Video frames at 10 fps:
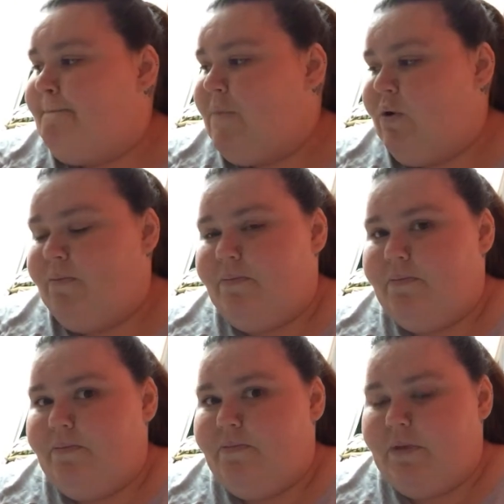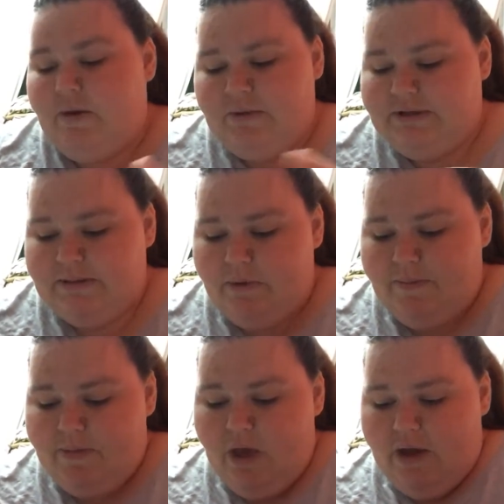Boop. I went somewhere.
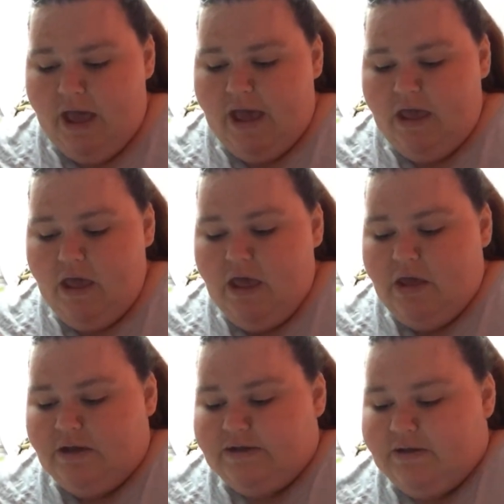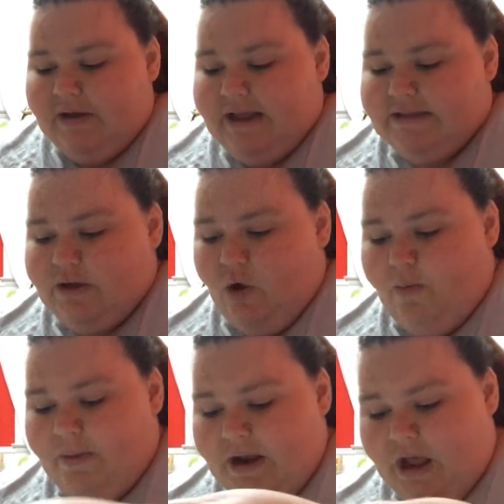Okay, so let's
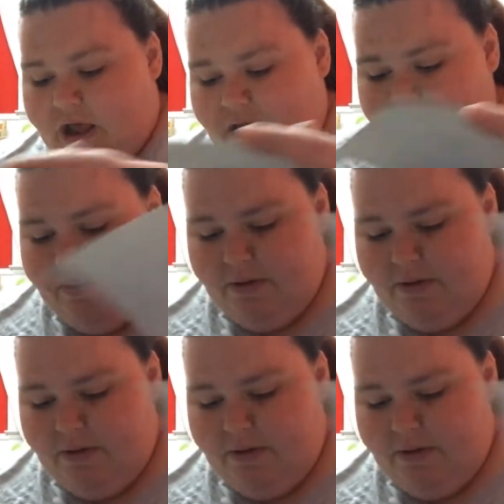open up.